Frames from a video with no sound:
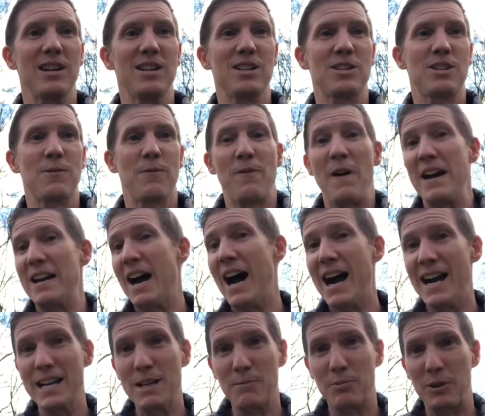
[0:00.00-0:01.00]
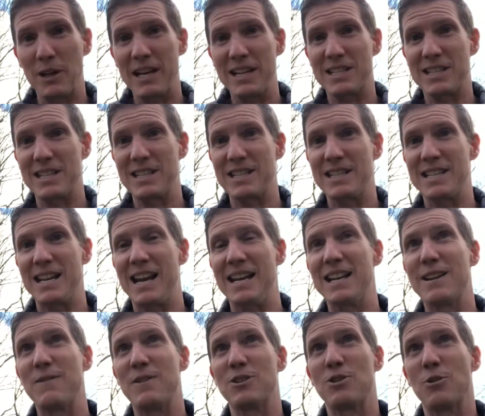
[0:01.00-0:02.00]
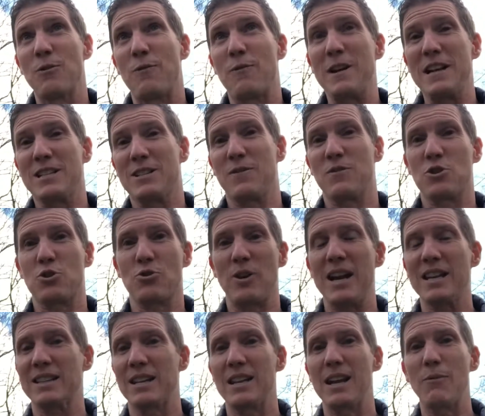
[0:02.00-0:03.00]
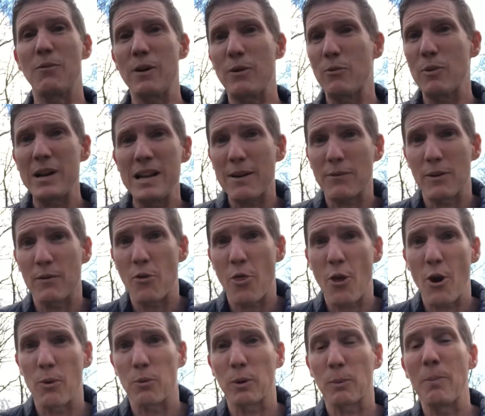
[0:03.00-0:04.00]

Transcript: to find hiding places and even do feats of strength that we never even thought were